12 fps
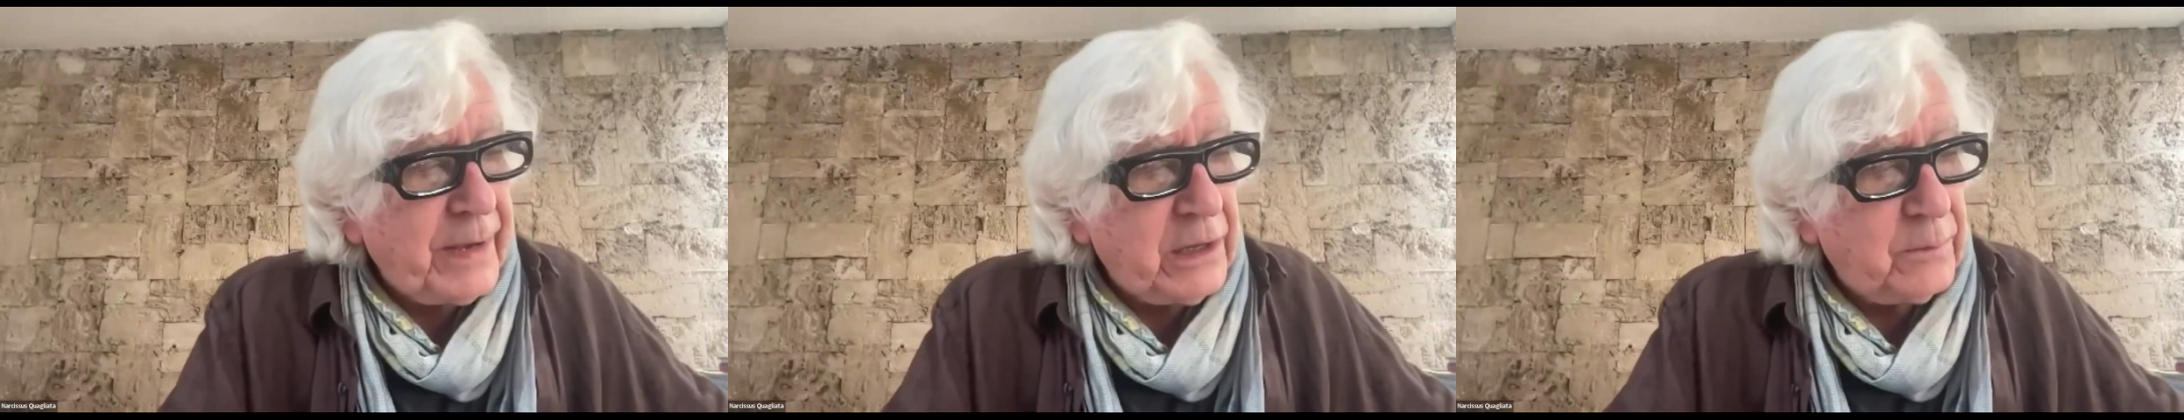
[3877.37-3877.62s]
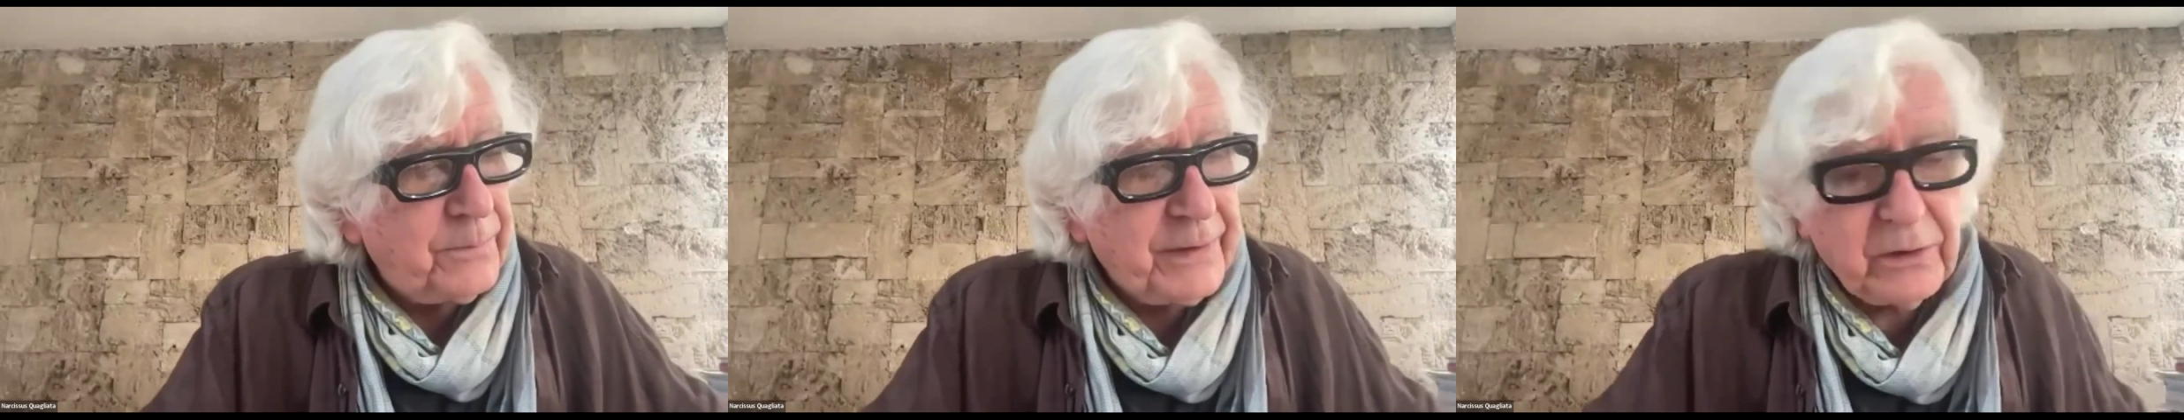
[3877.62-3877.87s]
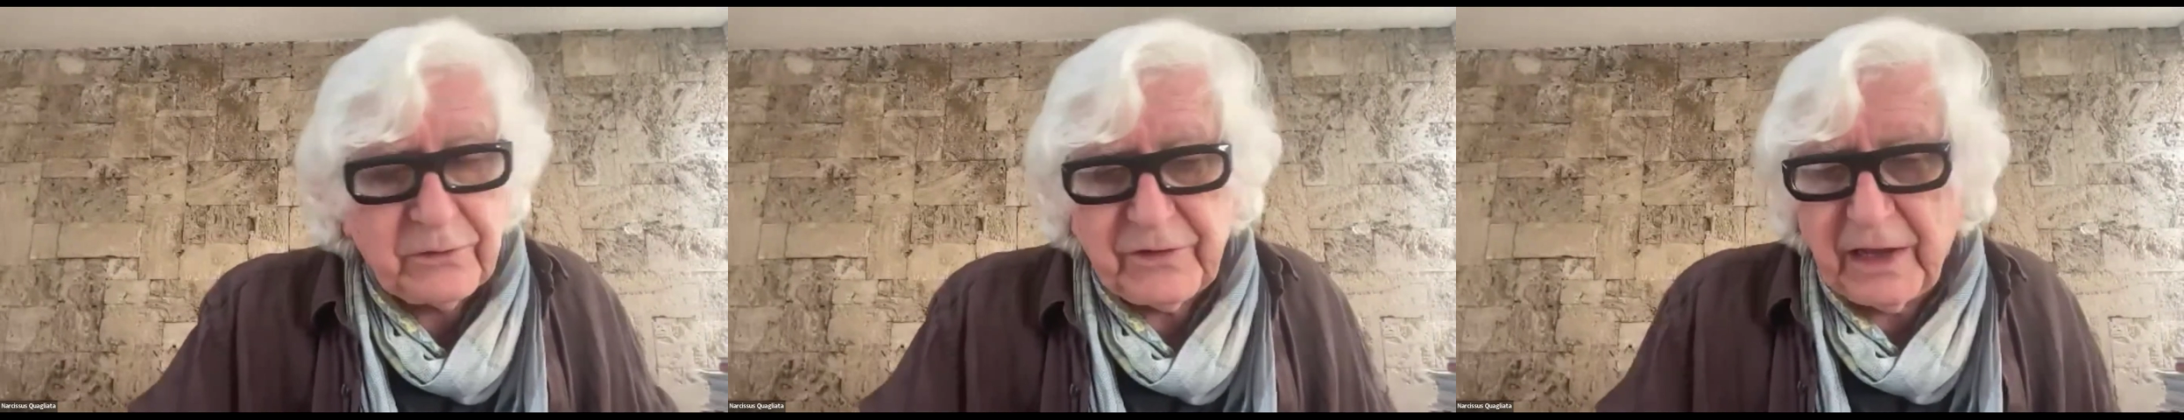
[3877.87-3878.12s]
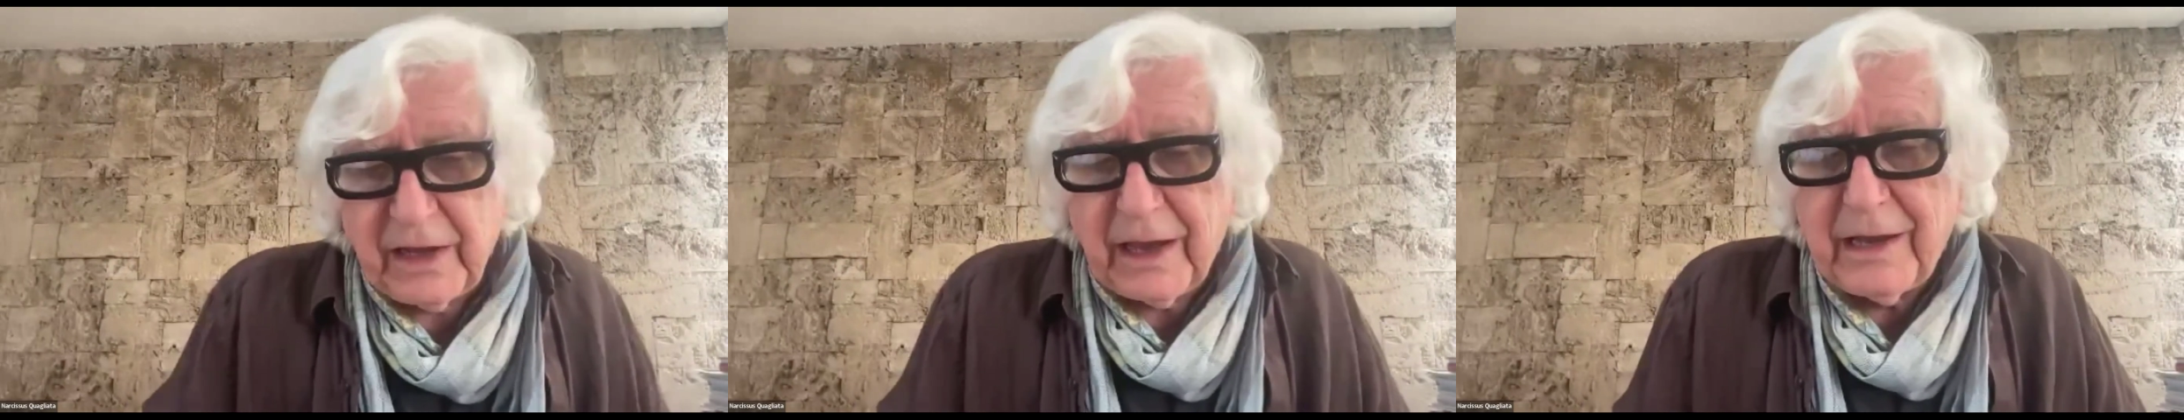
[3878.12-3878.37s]
Bell
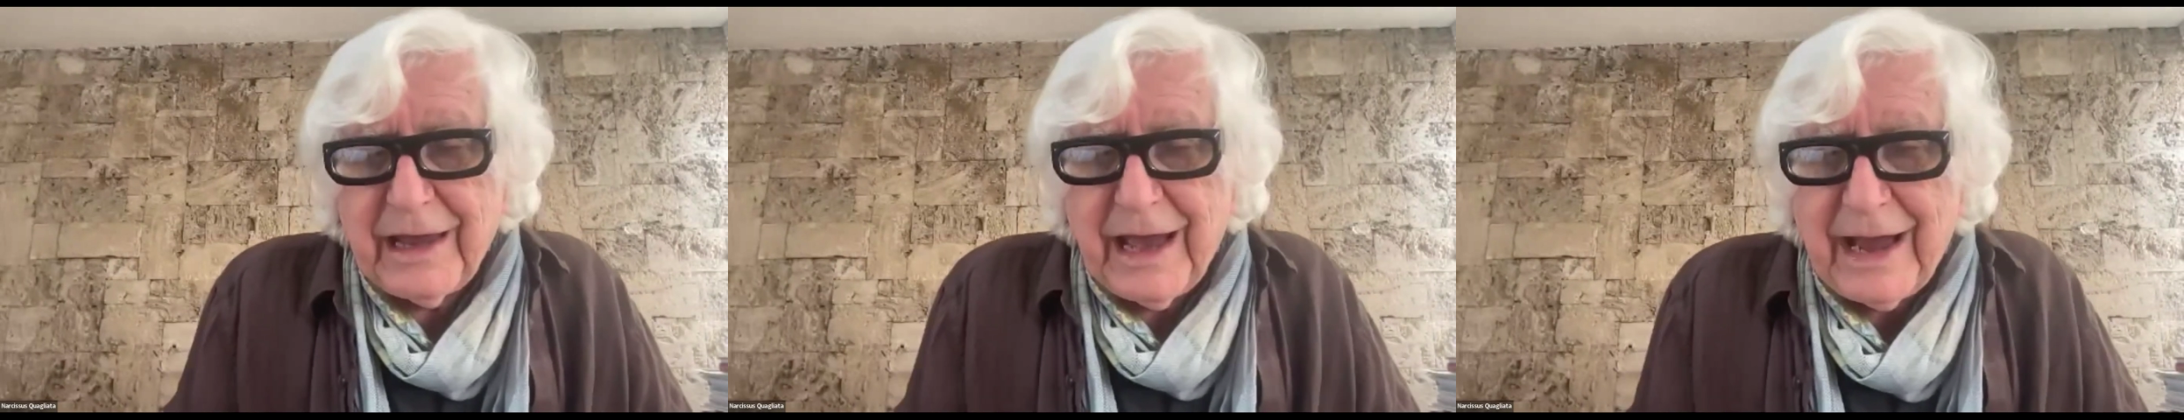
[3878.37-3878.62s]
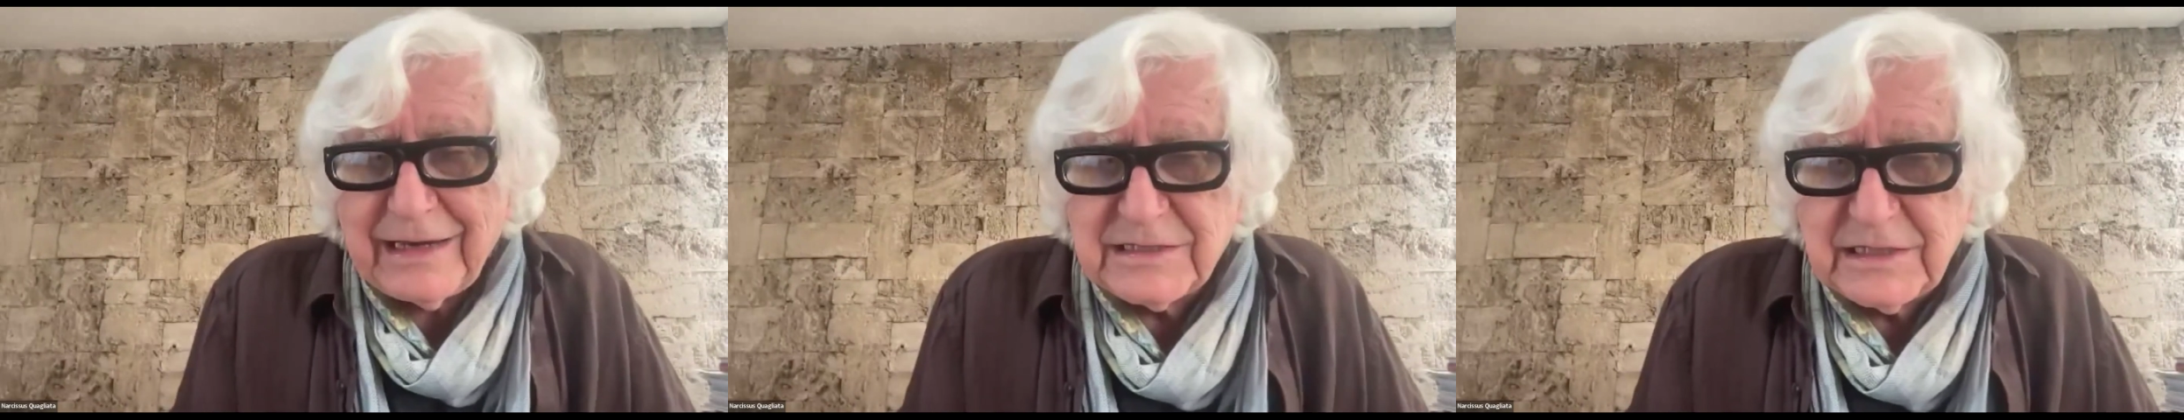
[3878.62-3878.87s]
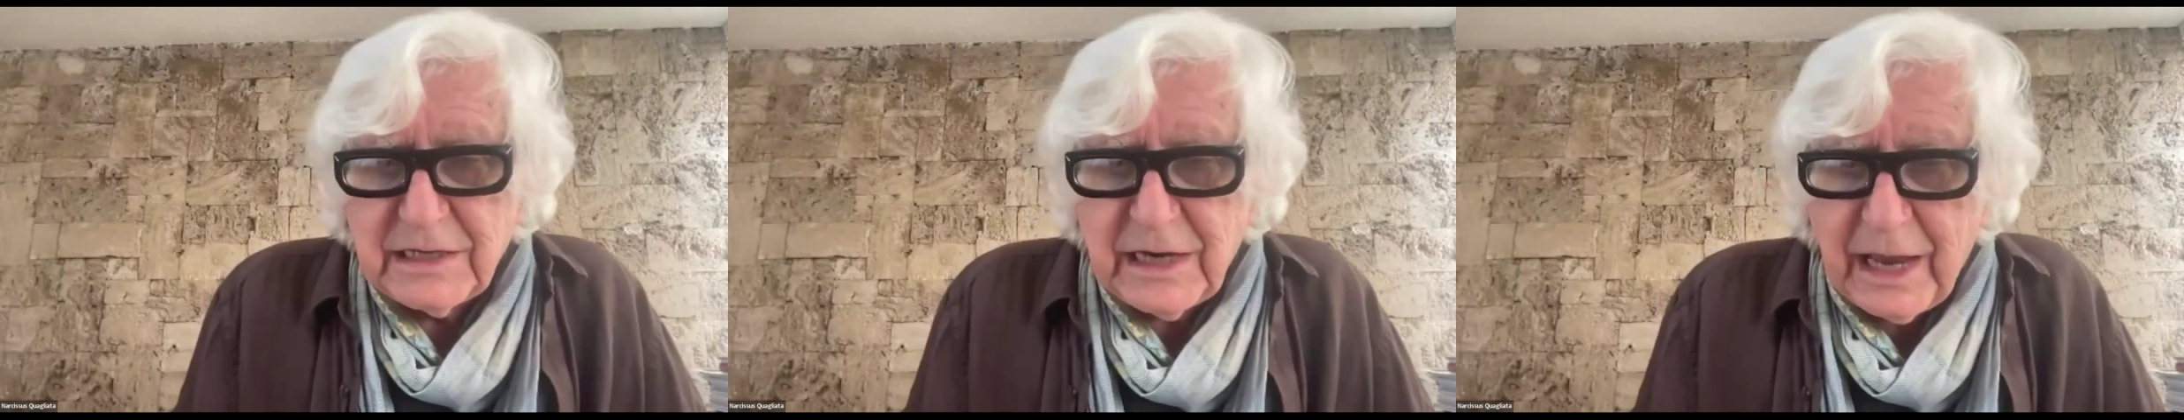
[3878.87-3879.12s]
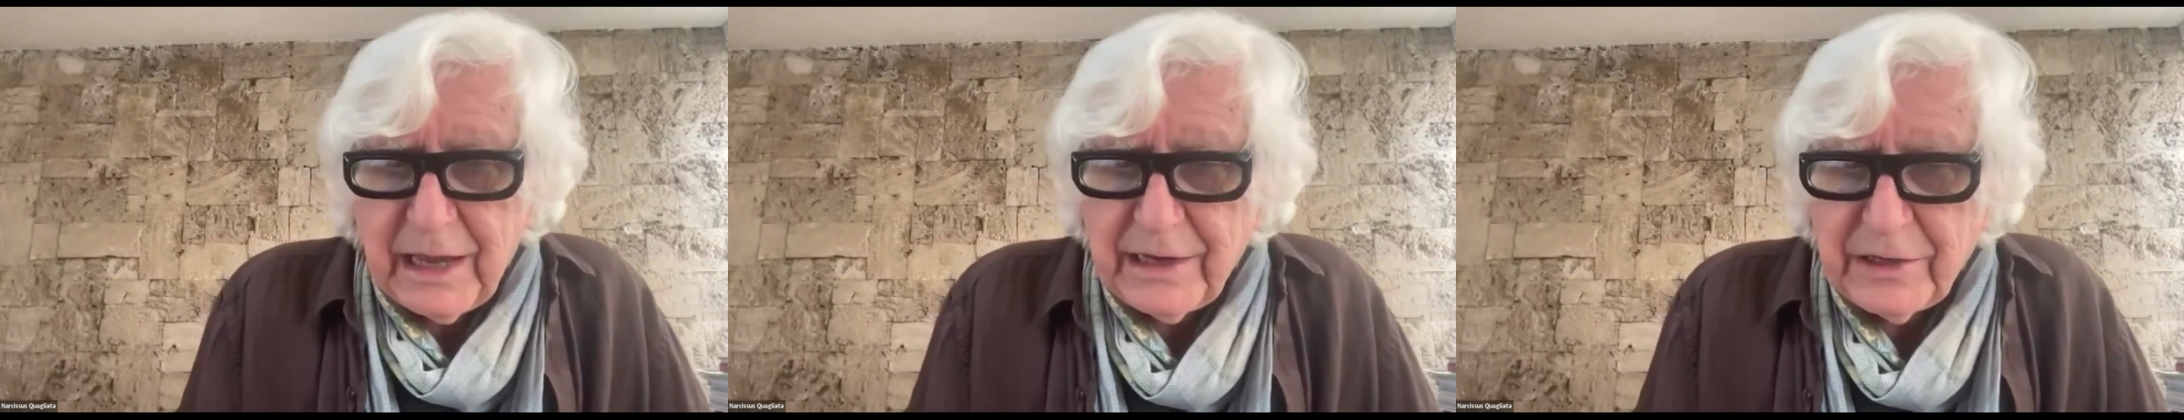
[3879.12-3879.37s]
Building in
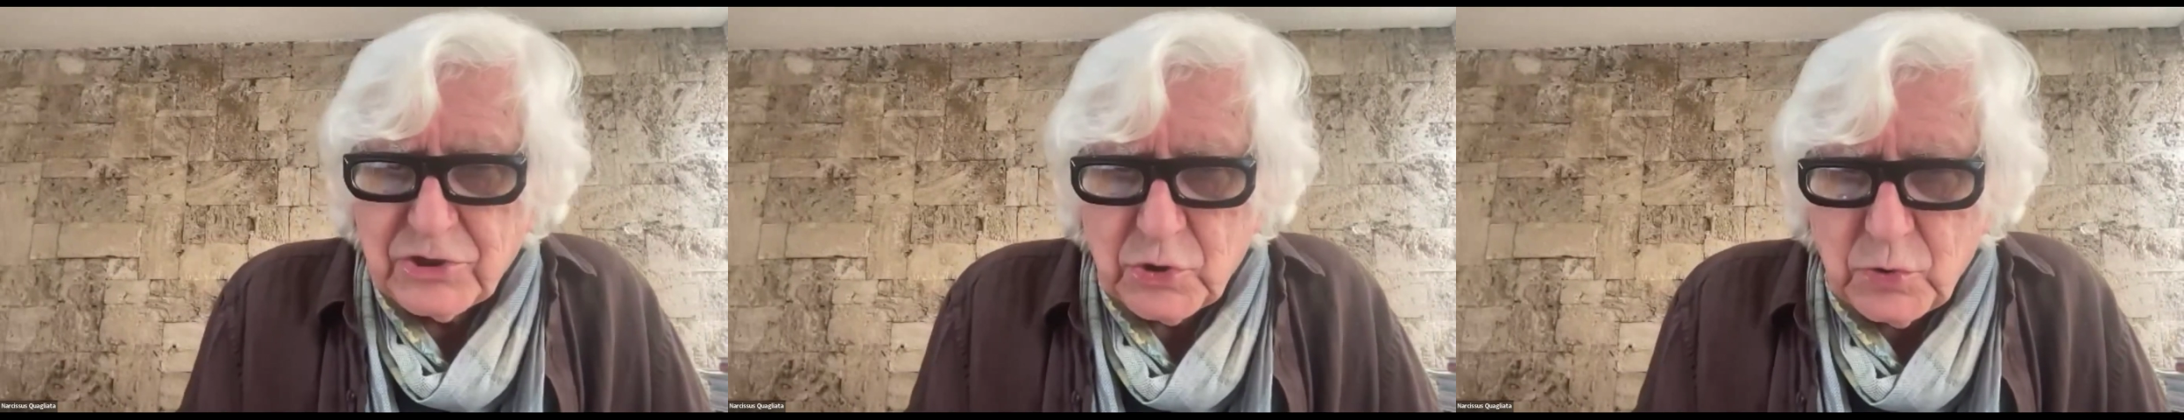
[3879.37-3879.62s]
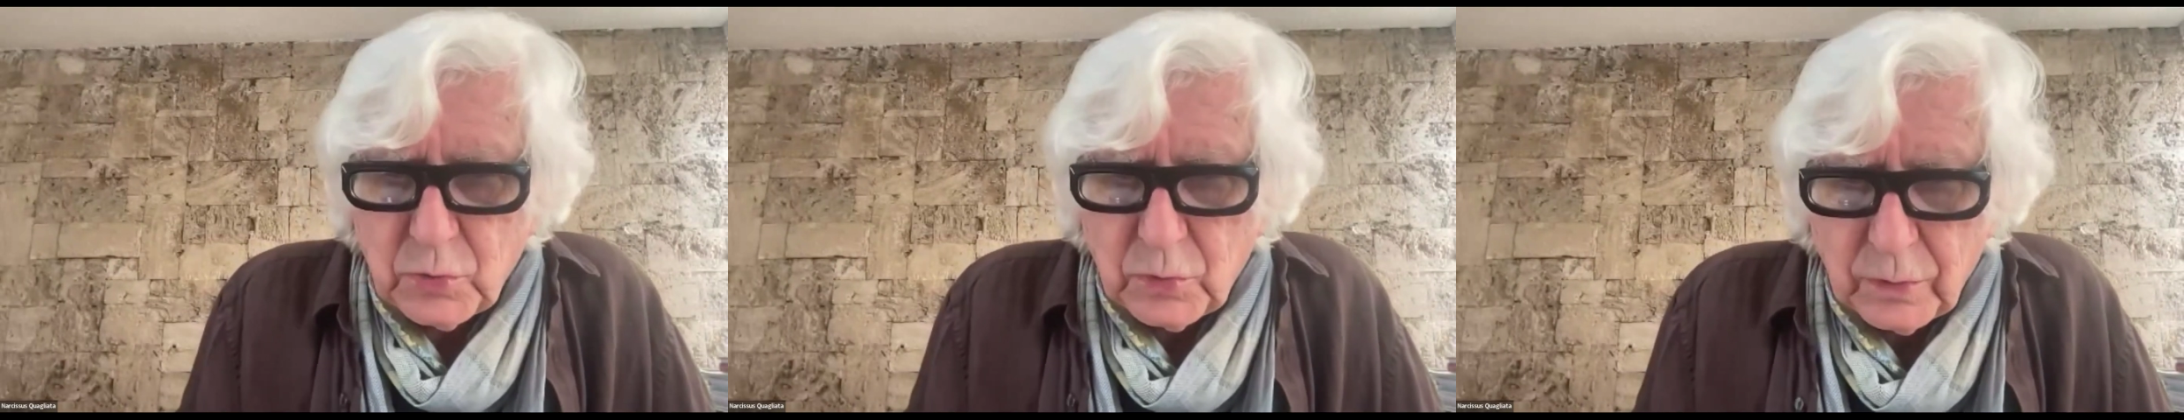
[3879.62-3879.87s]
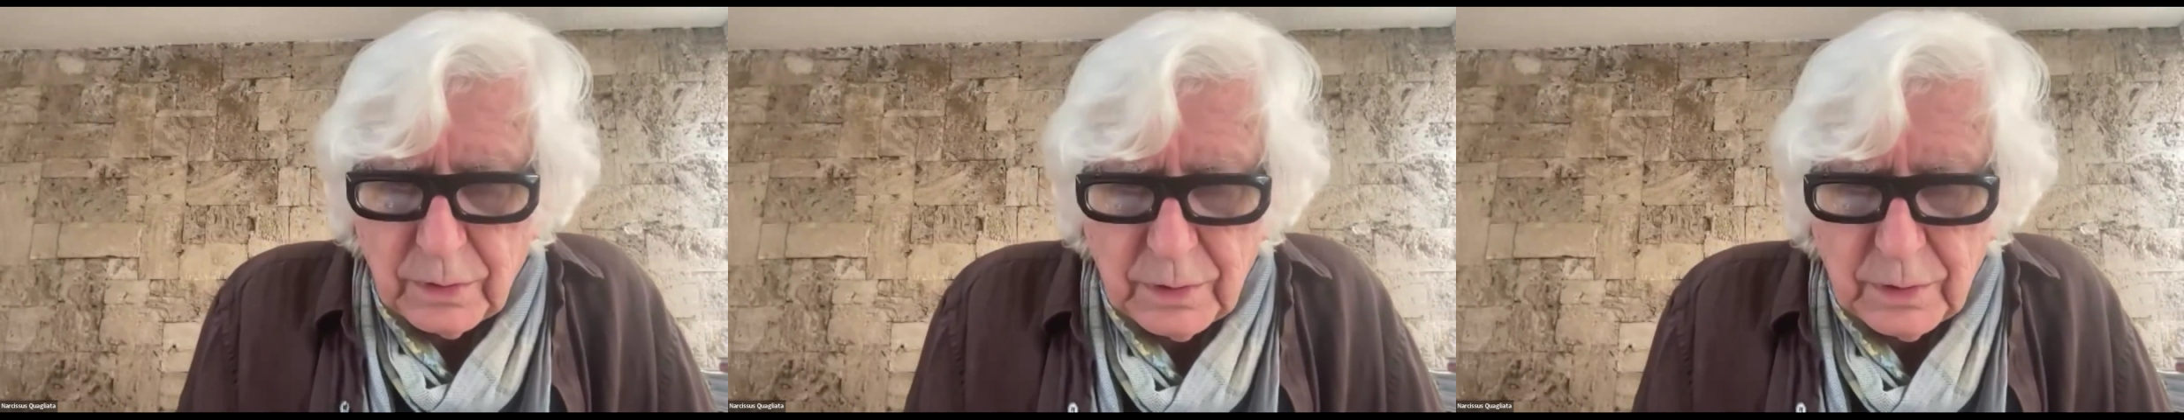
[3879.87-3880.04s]
1982.